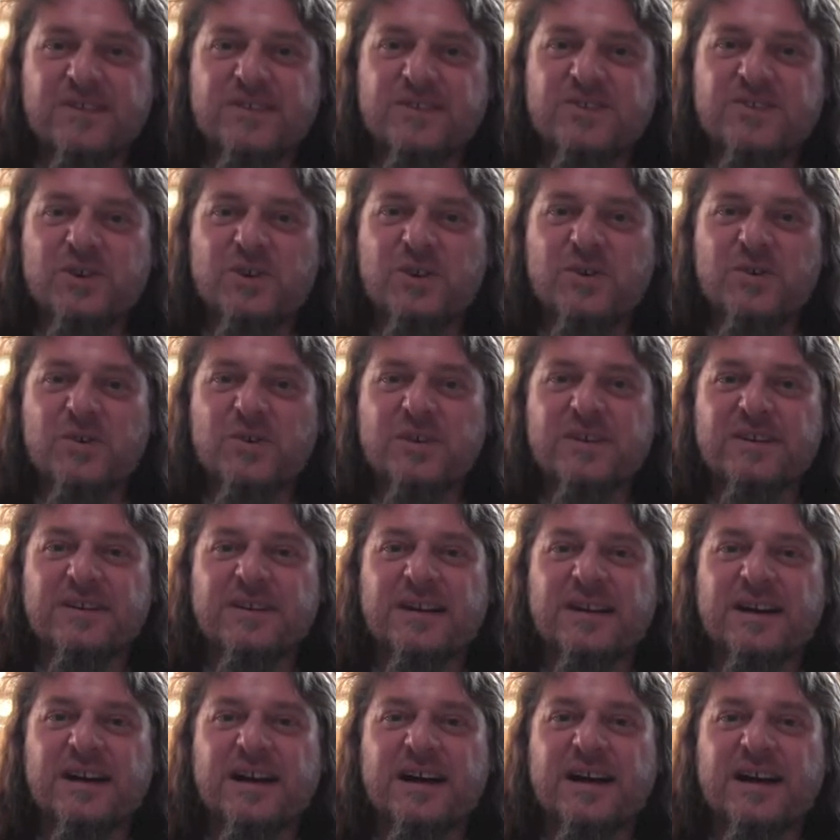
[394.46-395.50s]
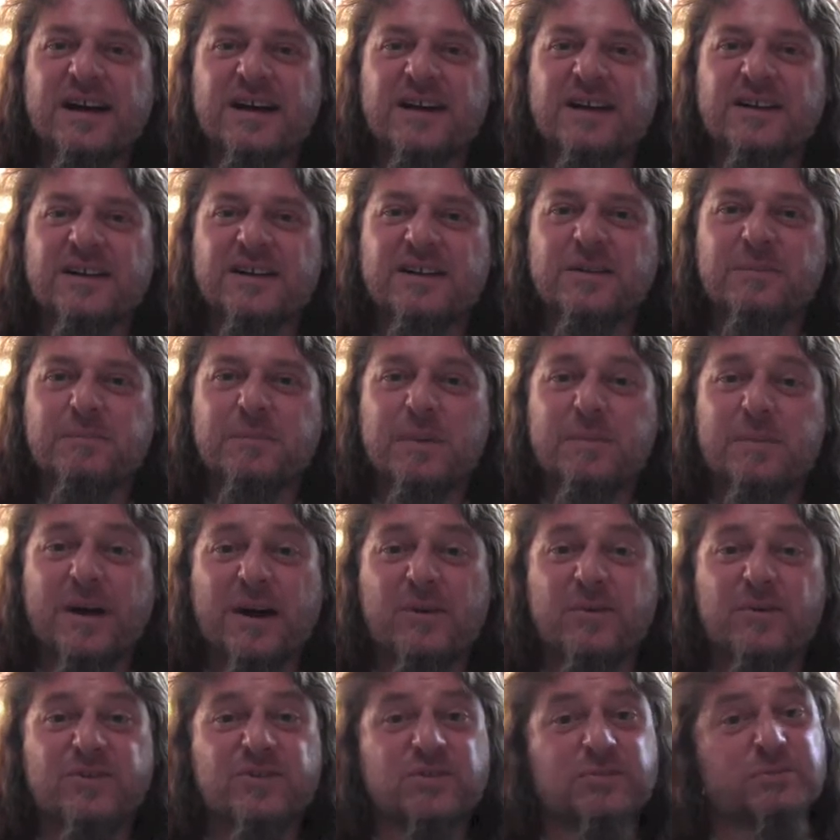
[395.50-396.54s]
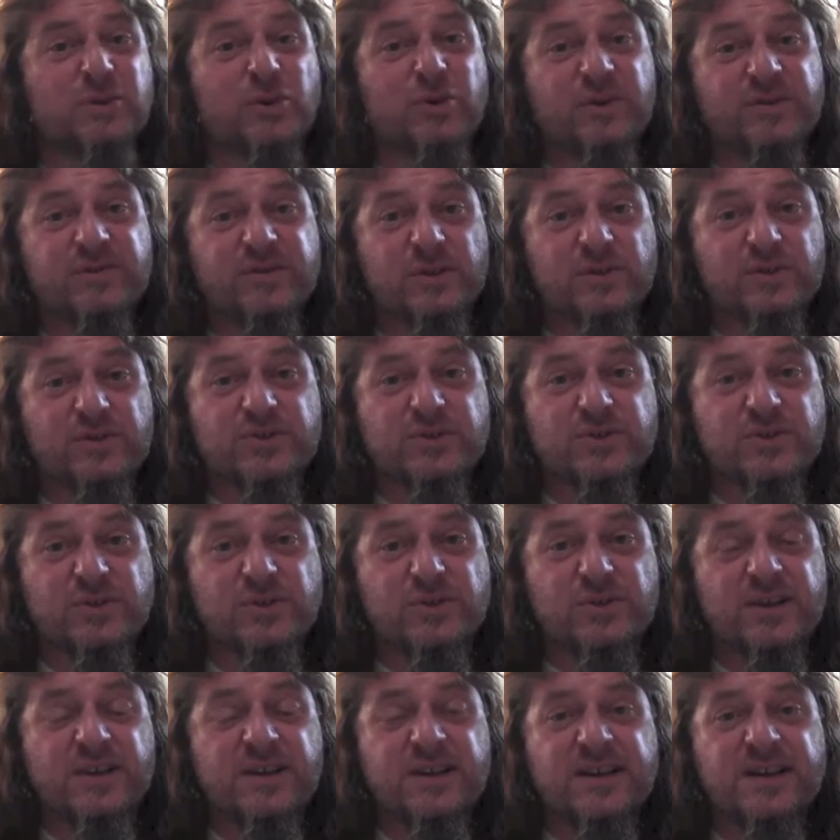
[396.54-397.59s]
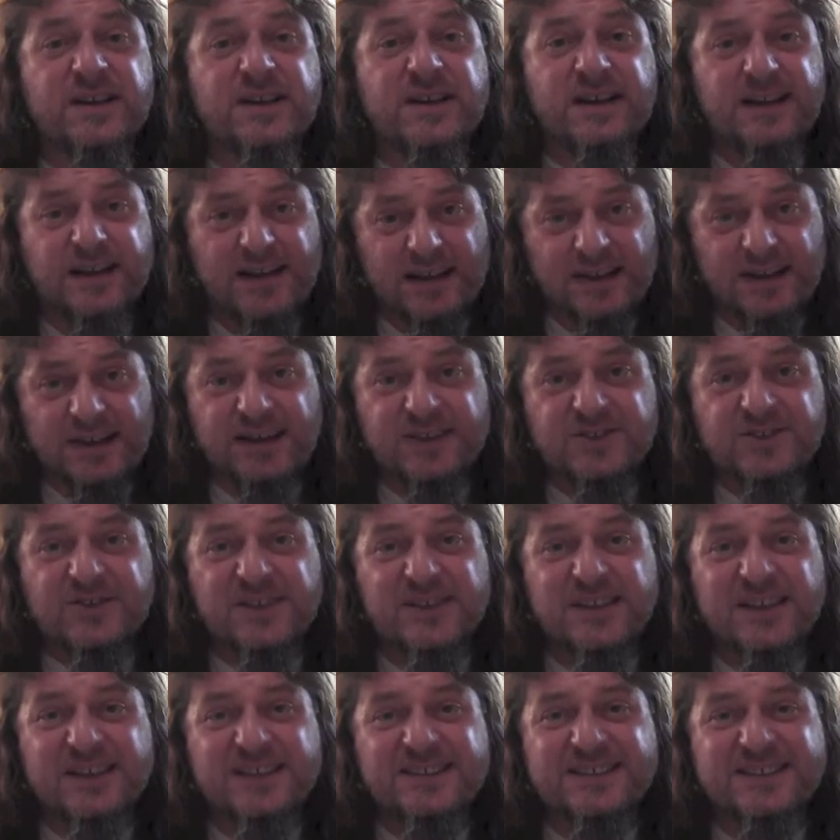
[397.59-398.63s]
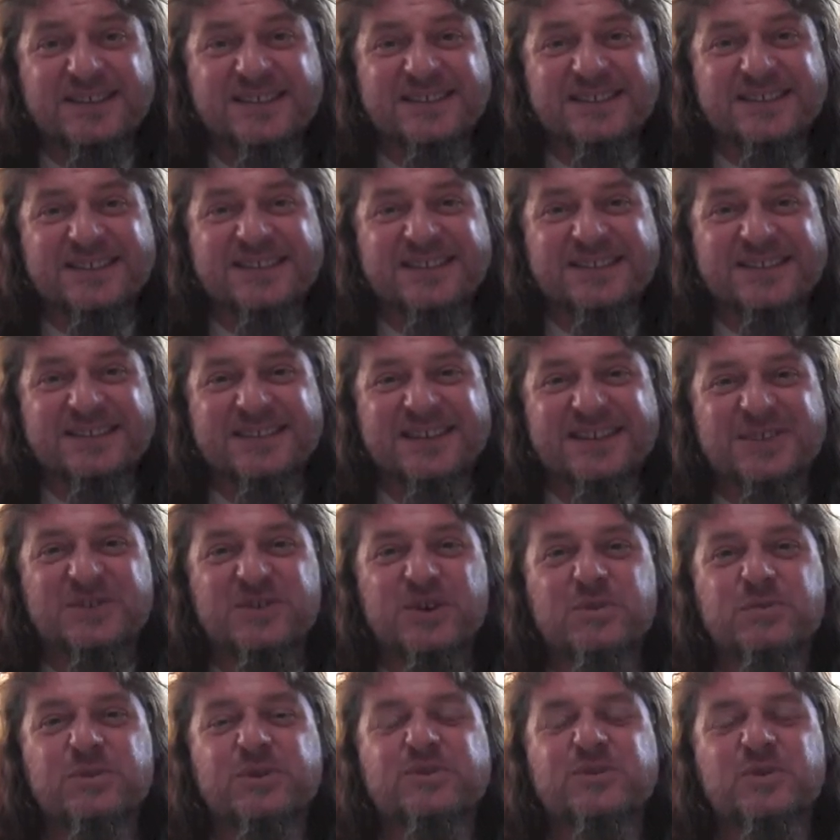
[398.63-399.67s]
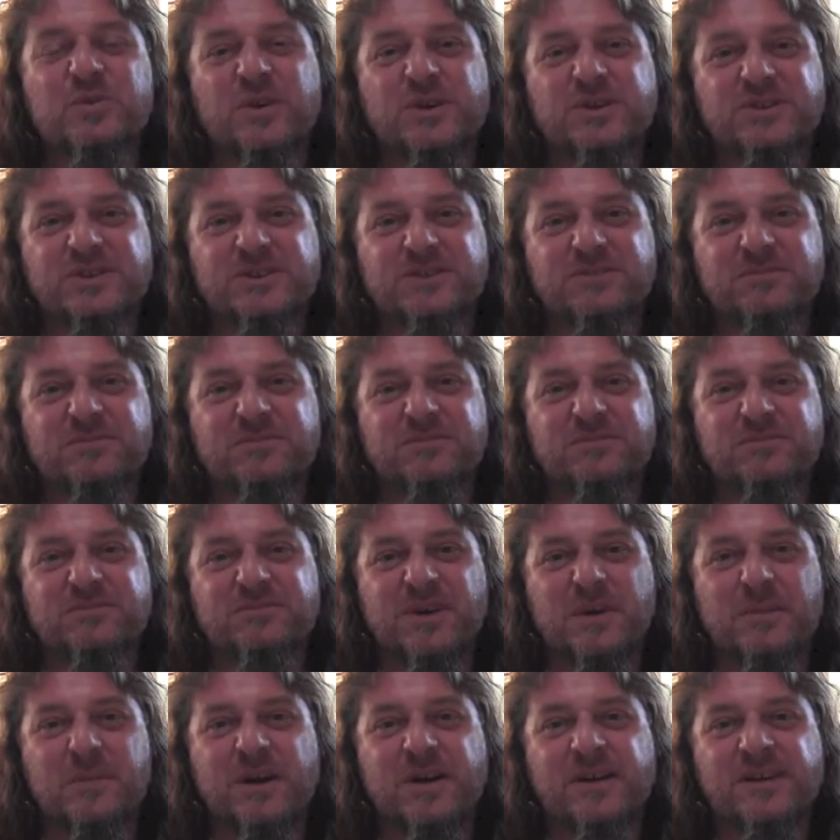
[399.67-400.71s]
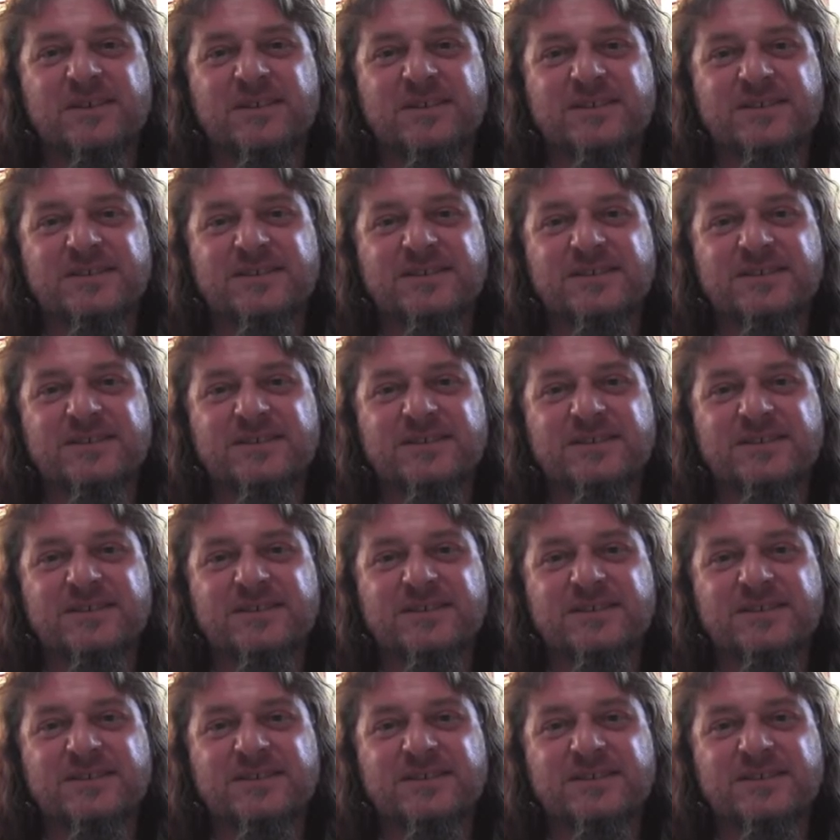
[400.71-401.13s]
So I'll be back with some more reviews soon, and I'll see you later. Thanks very much for watching. Bye bye.